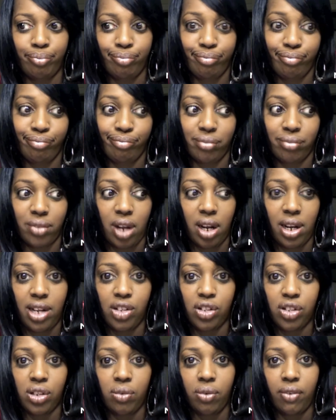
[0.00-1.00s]
unless she
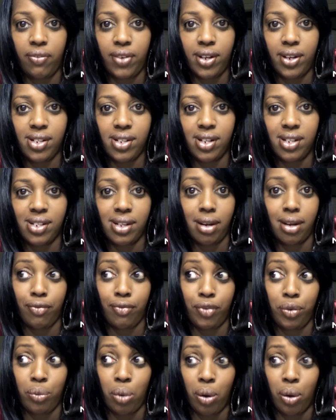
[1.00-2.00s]
reveals herself, you
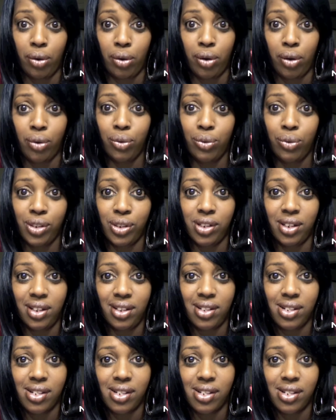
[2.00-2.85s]
won't know who she is.